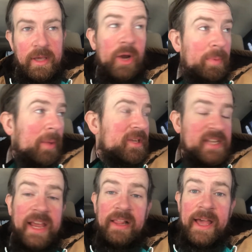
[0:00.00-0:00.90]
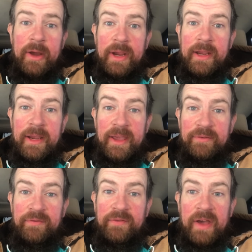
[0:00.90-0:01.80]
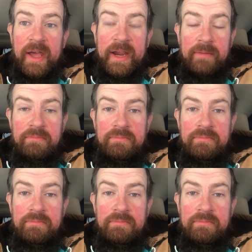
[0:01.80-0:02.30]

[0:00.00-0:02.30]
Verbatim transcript: It'll probably stay cloudy if I